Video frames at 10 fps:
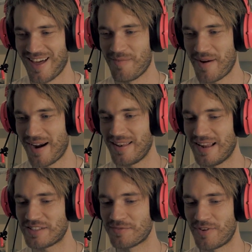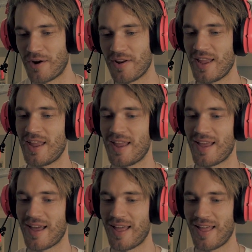apparently some very
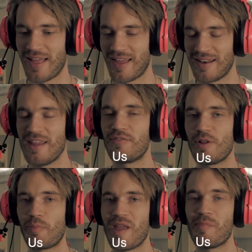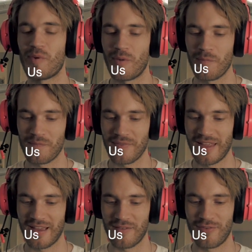nifty people
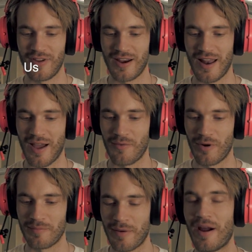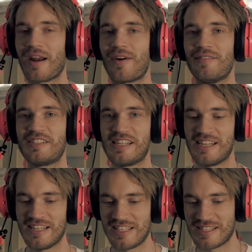figured out what my Minecraft
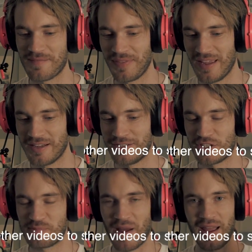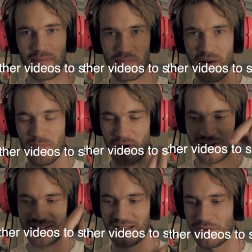seed is just by
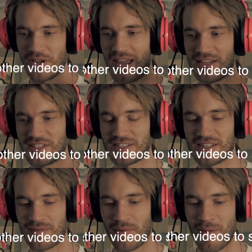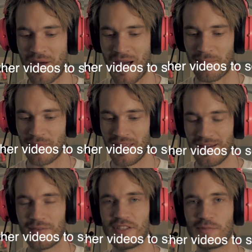pinpointing locations in my map,
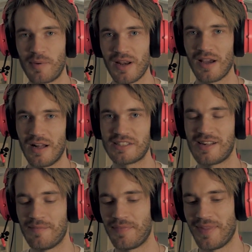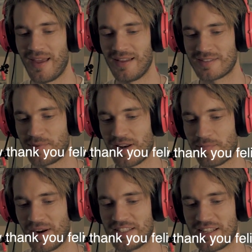which is pretty awesome. It's pretty
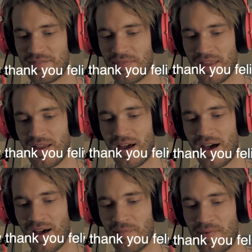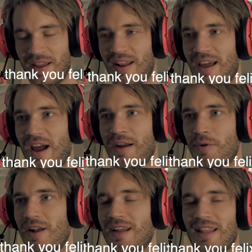impressive. But
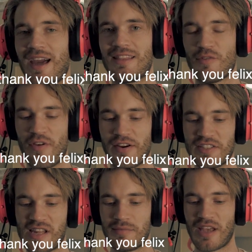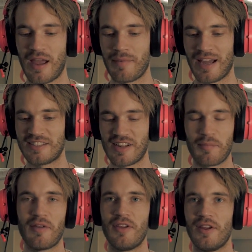ironically, at the very same time, I said
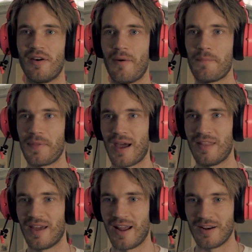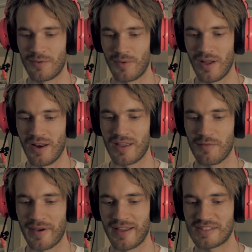in my video that I don't want to
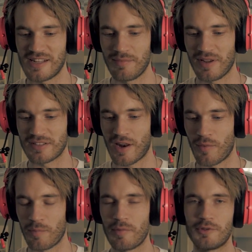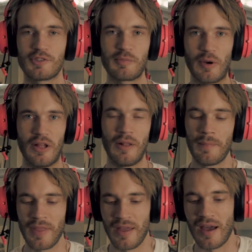give my seed because I don't want people to spoil.
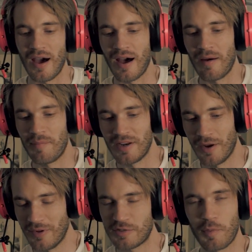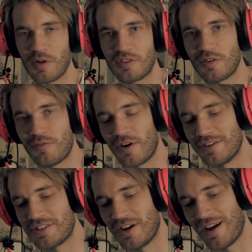But no one's spoiled so
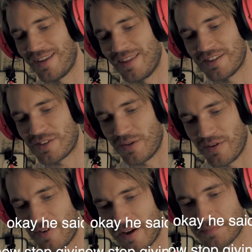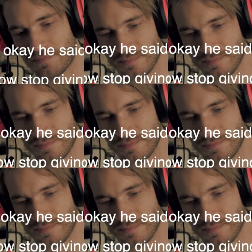far, so I think it's totally fine.